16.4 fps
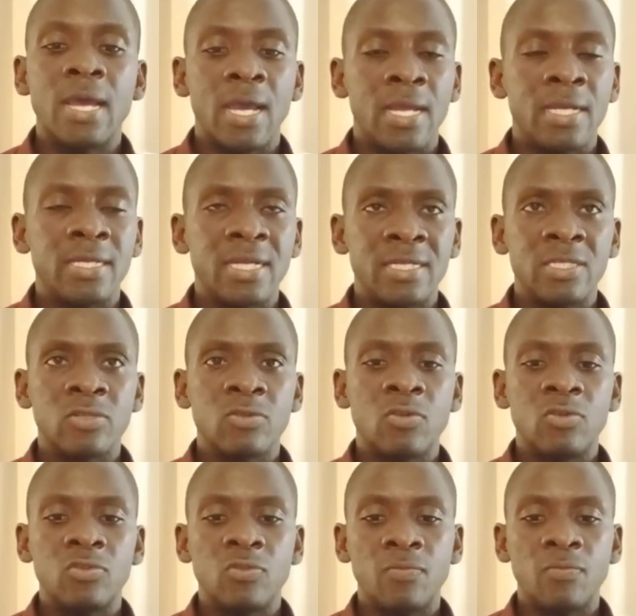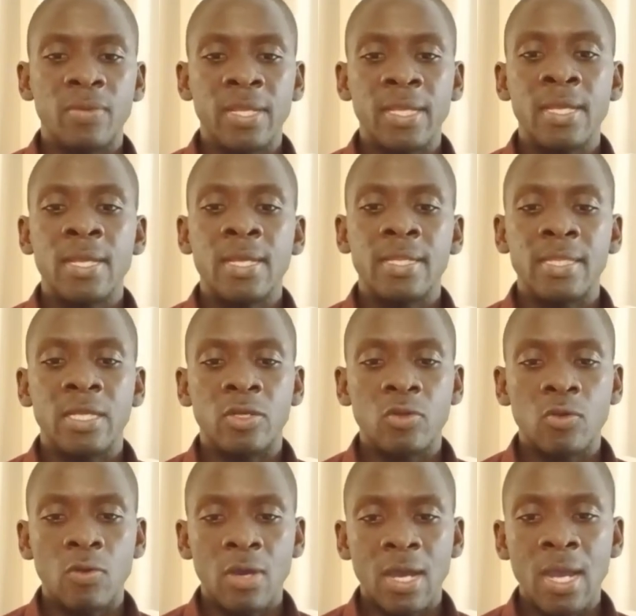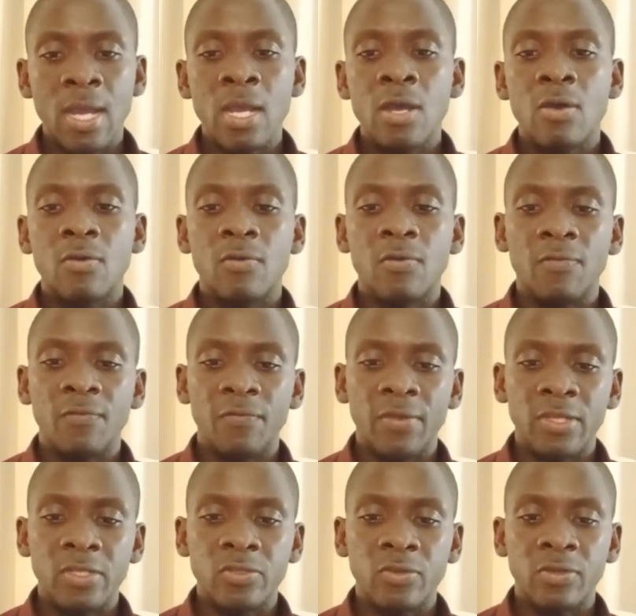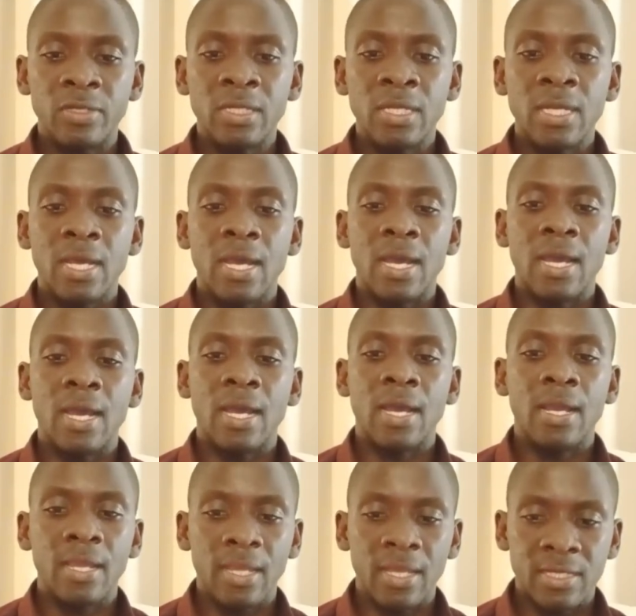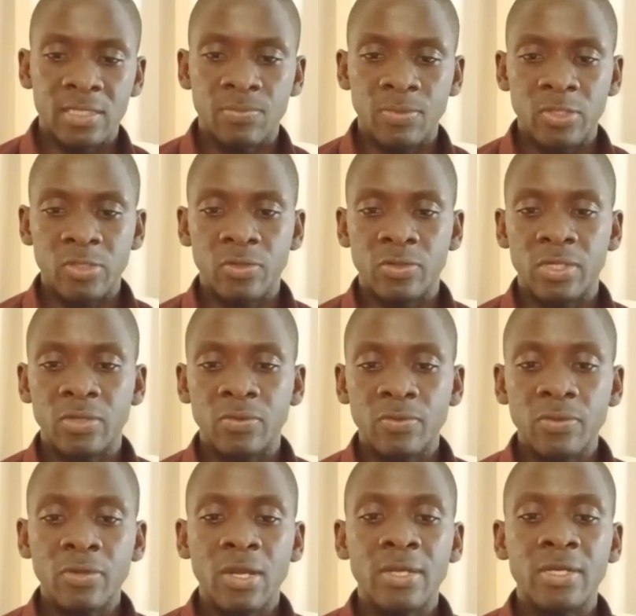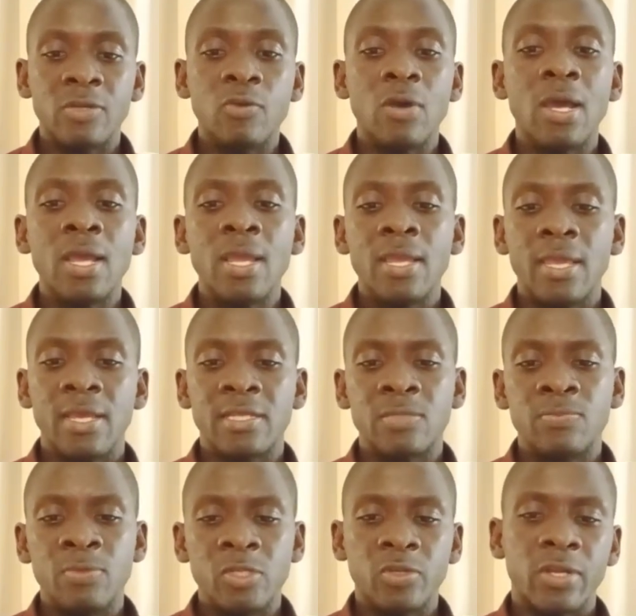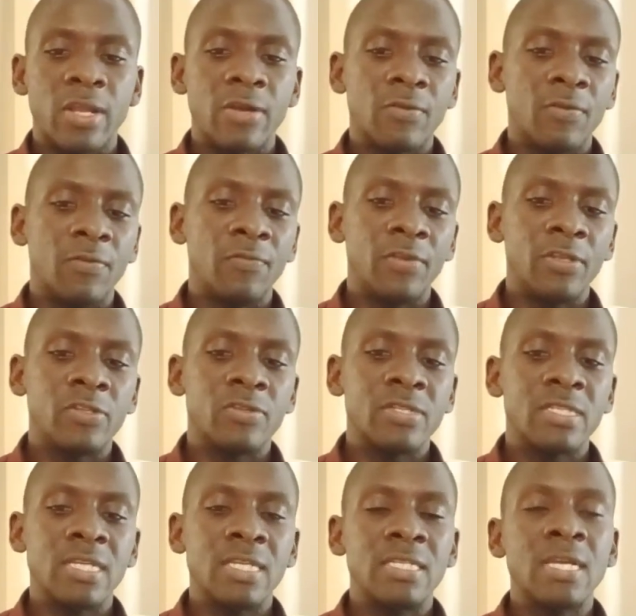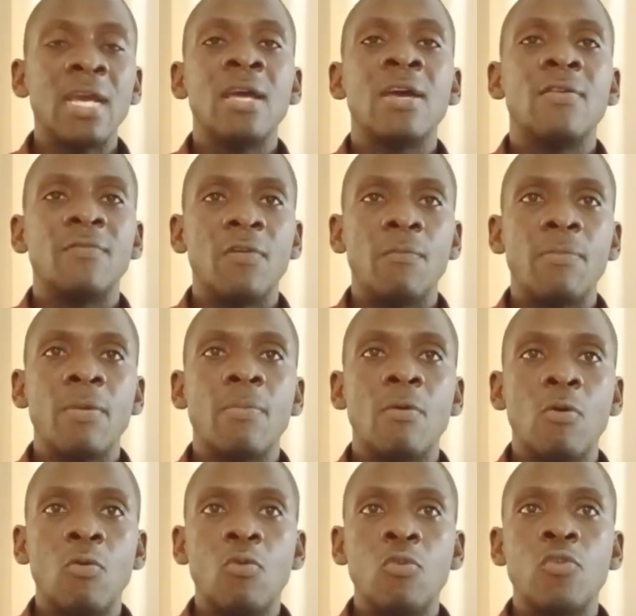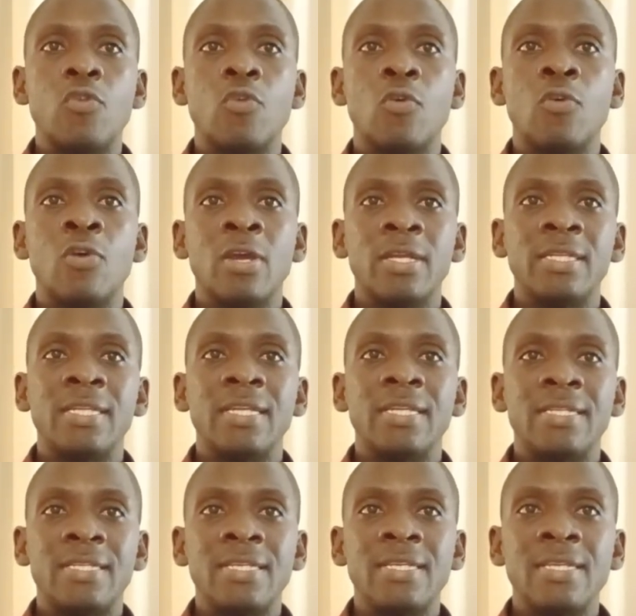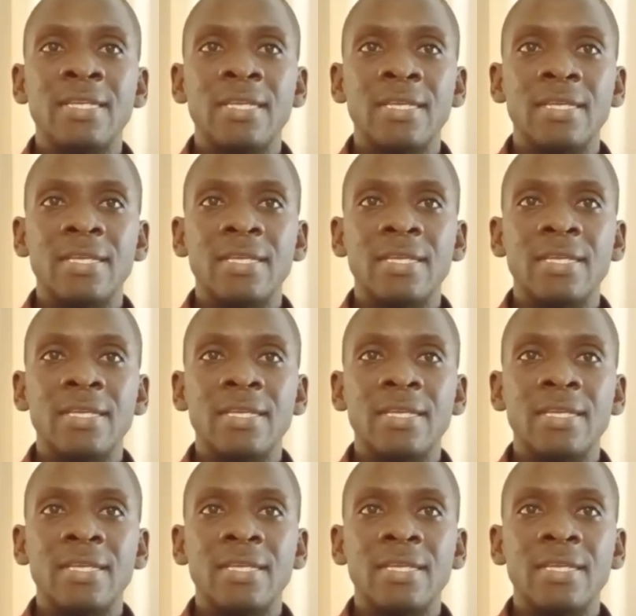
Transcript: and that is going to be the Doha Convention uh, Exhibition, the Doha Exhibition and Convention Center, for people who know the D